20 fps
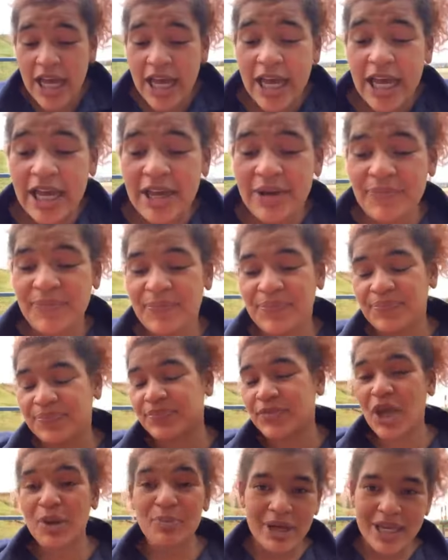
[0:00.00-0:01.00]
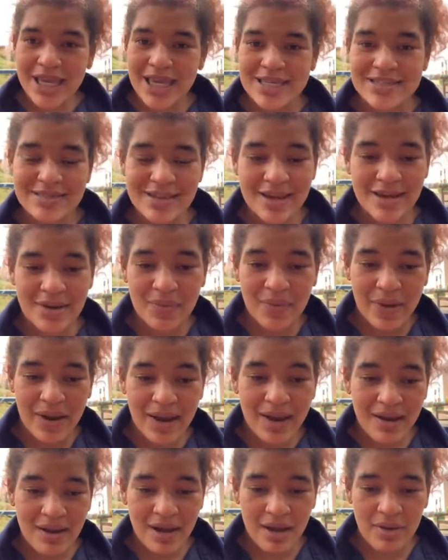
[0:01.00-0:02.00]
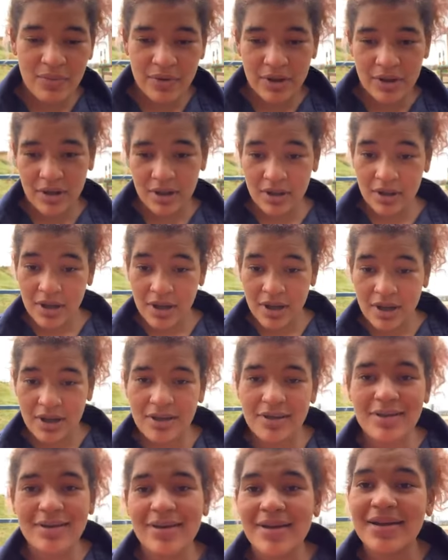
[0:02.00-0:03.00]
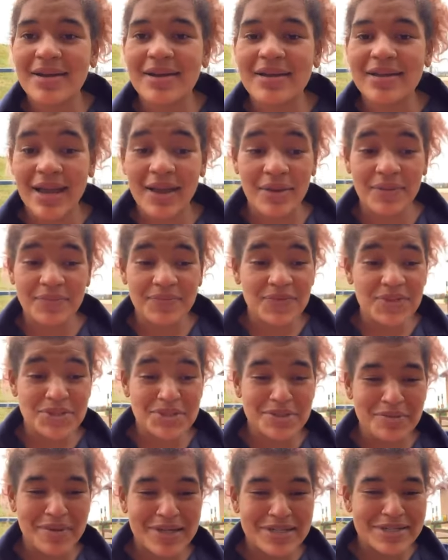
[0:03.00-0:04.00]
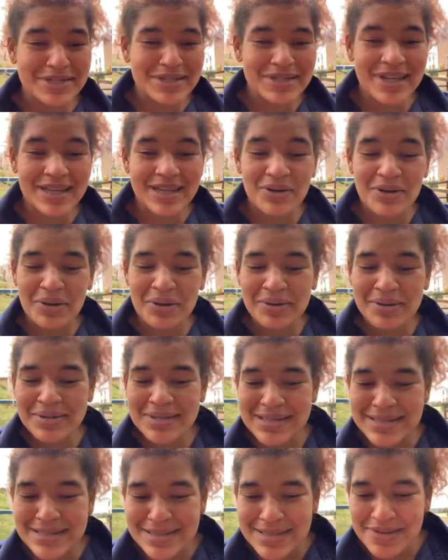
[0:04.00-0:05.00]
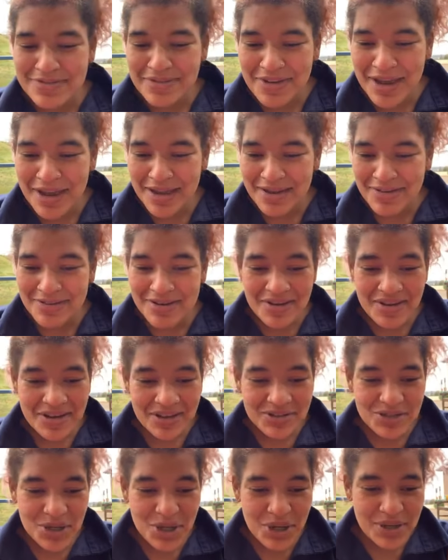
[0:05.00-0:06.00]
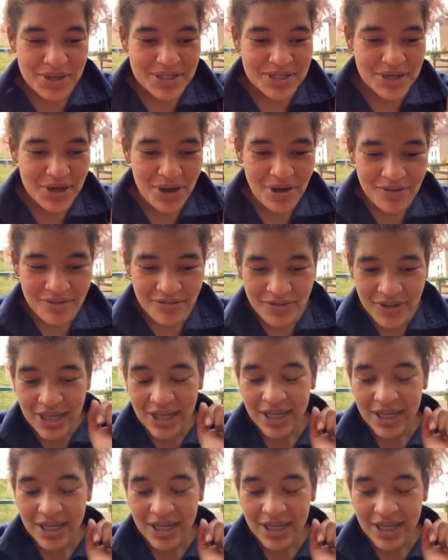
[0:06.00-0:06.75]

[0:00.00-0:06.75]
But yes, anyway, I will now, took me just to get it on, see if I can turn it off.